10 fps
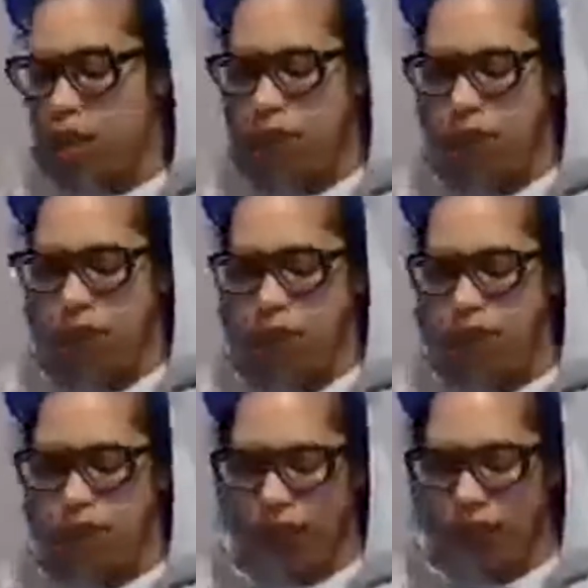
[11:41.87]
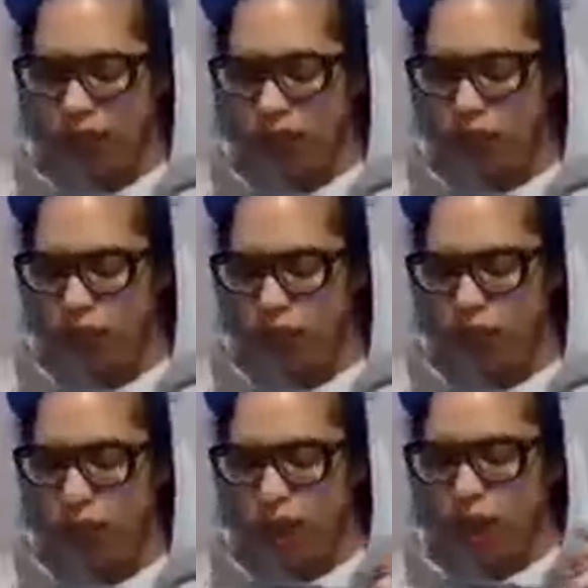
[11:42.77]
you have been given the
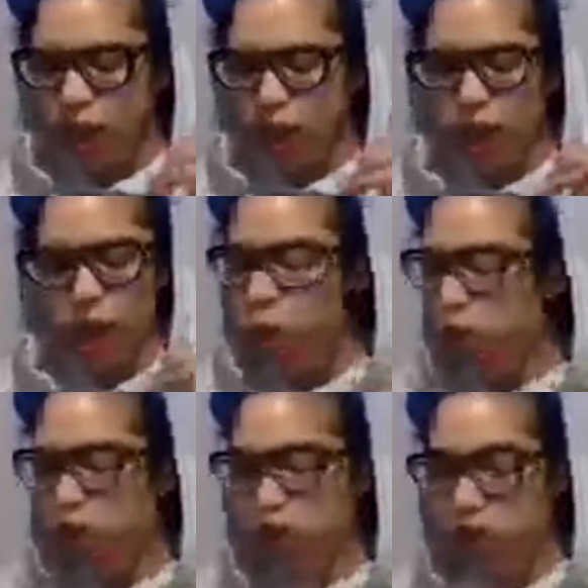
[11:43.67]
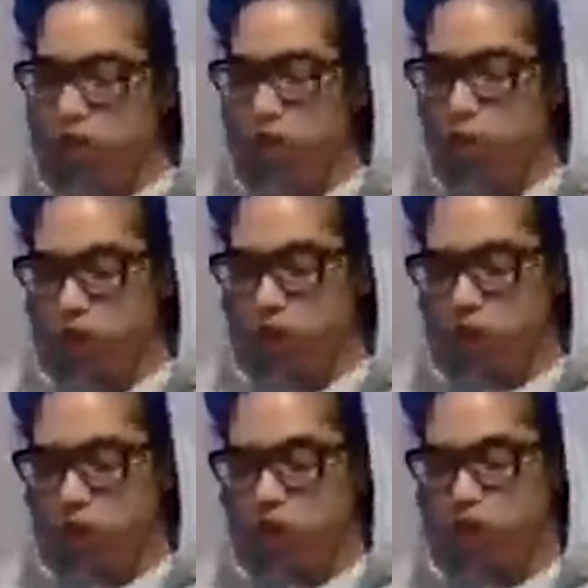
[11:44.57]
answers for whatever the
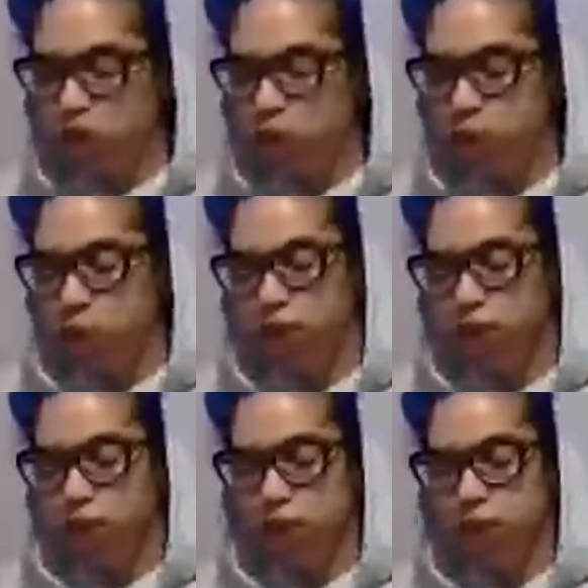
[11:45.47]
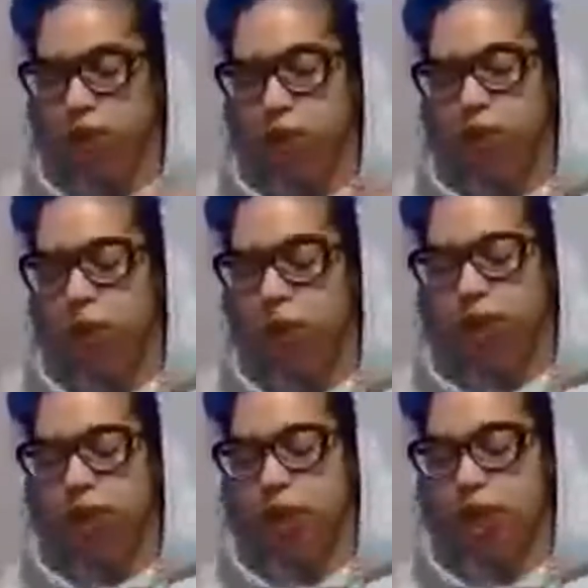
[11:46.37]
situation is for you specifically. You have
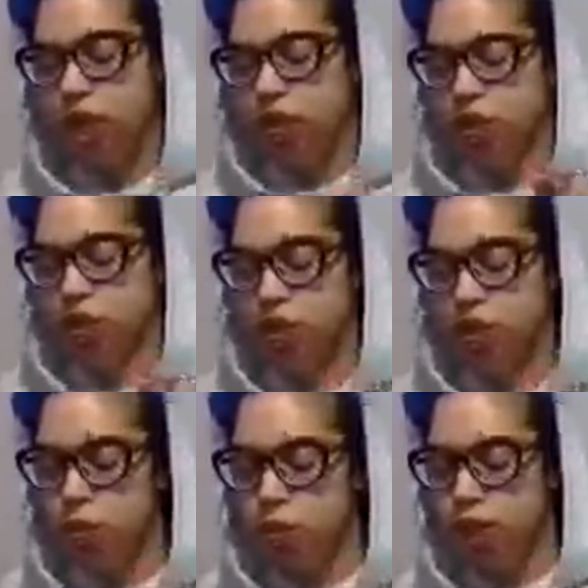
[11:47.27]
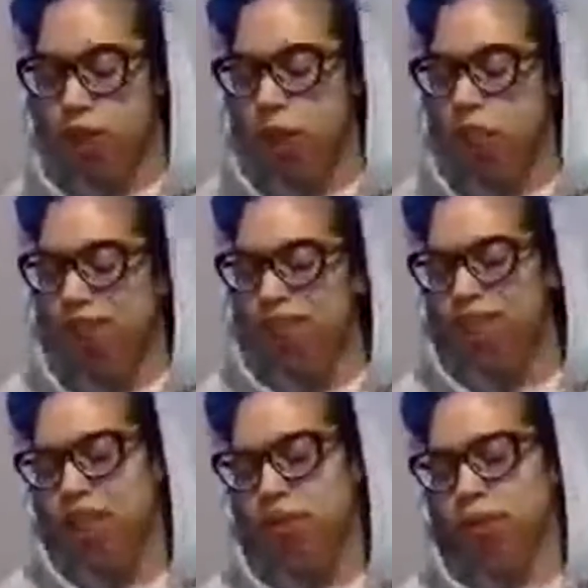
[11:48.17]
been given the answer to it many
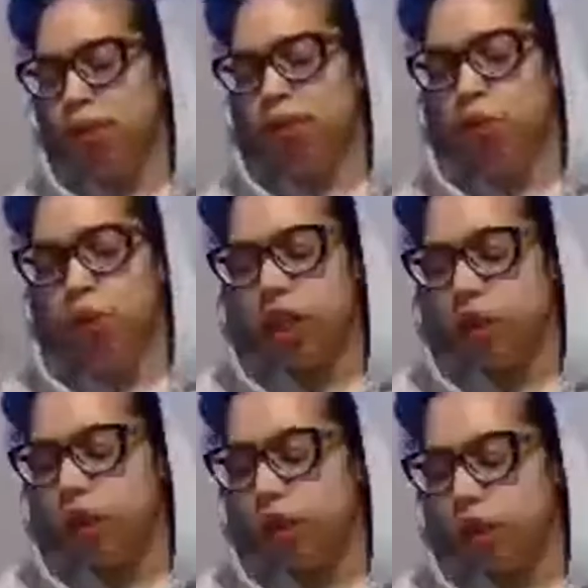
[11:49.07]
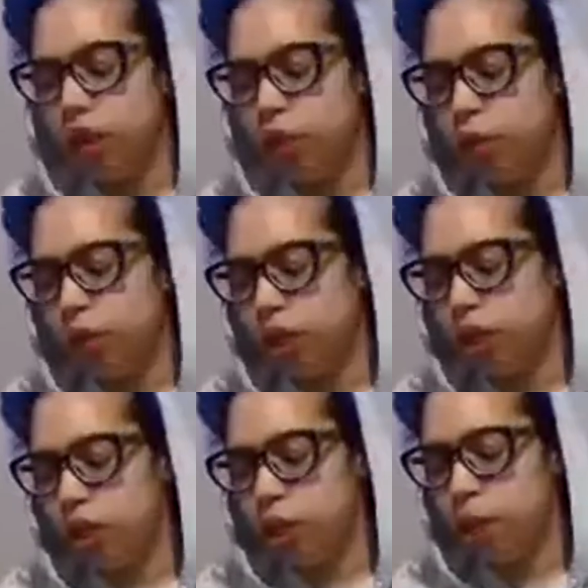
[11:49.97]
times before and you have ignored
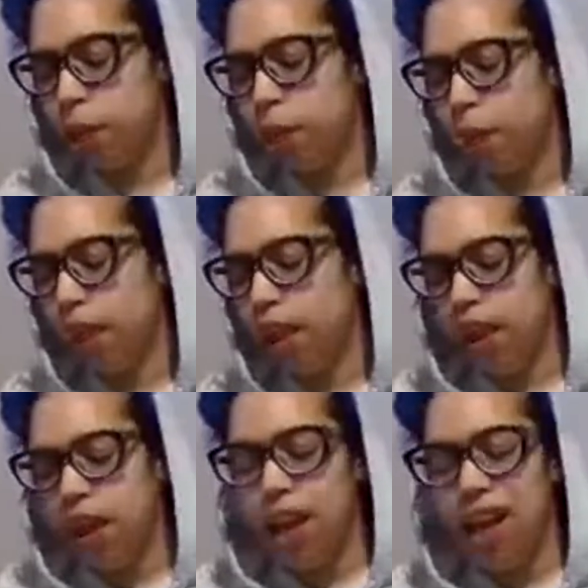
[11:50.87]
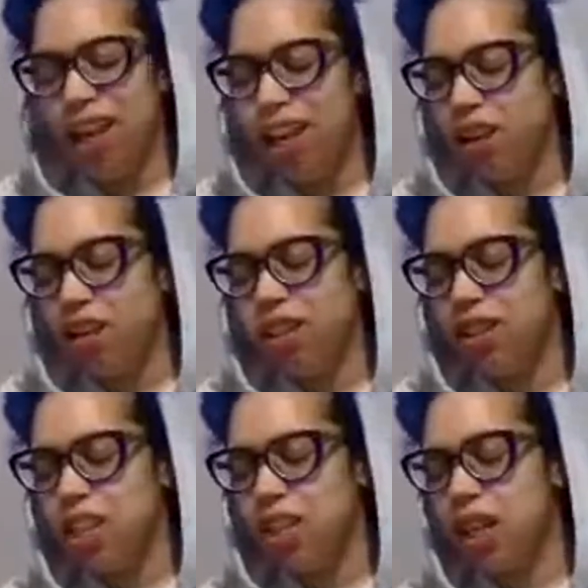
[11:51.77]
it. And again, this
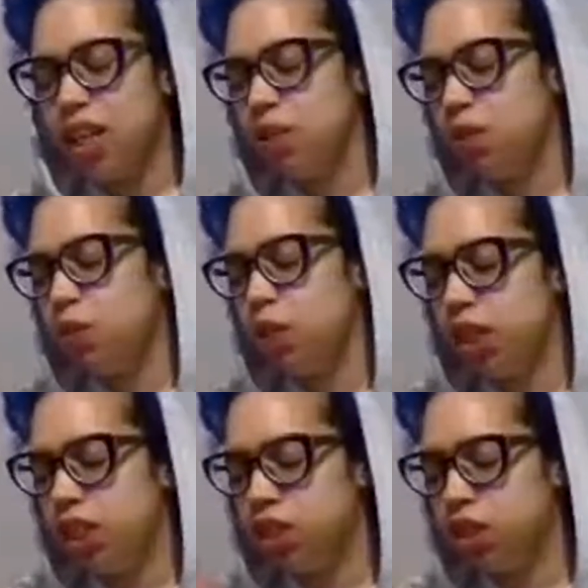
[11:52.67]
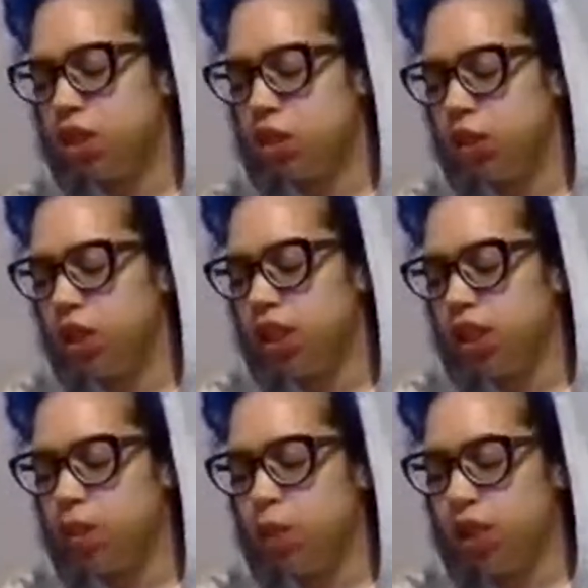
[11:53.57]
has a lot to do with insecurities and
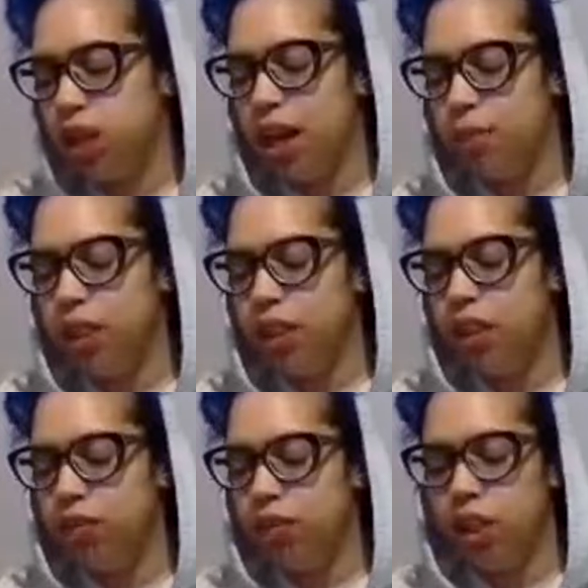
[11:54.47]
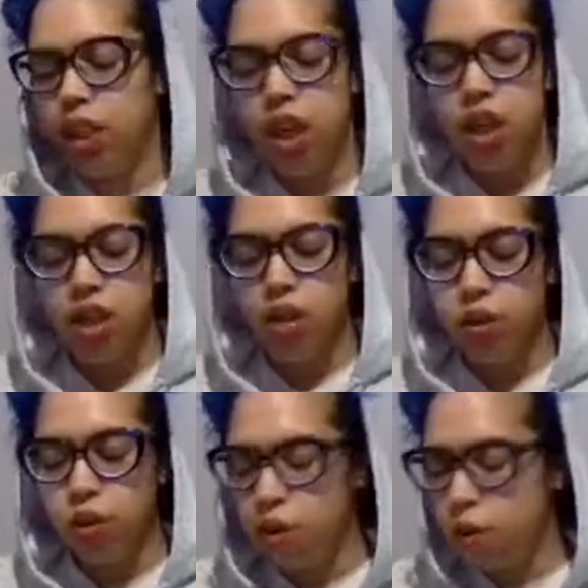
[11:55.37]
with not believing your
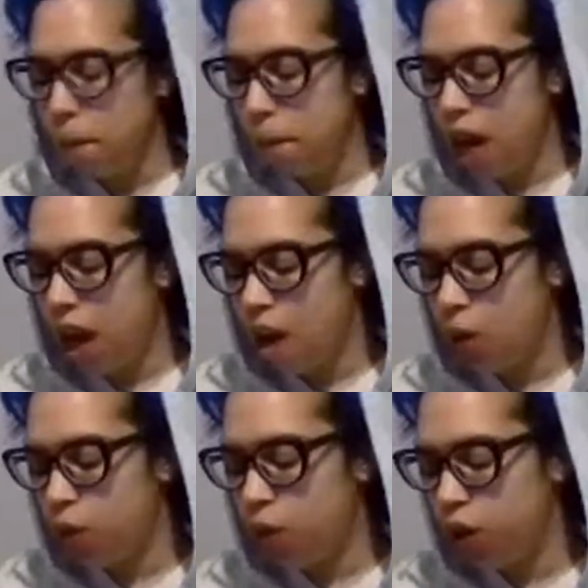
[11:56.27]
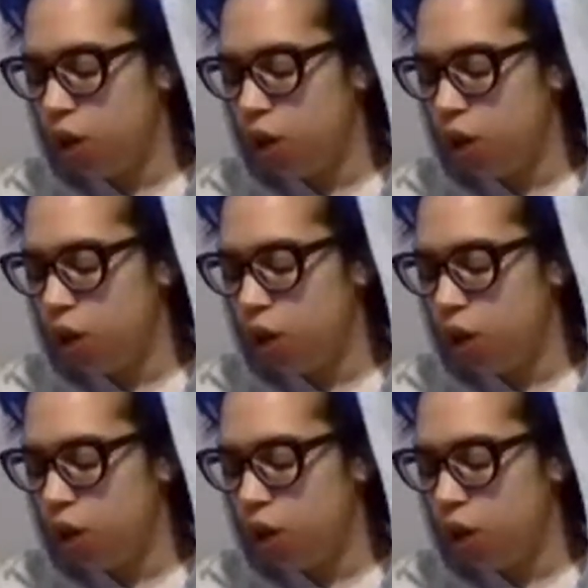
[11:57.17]
own power.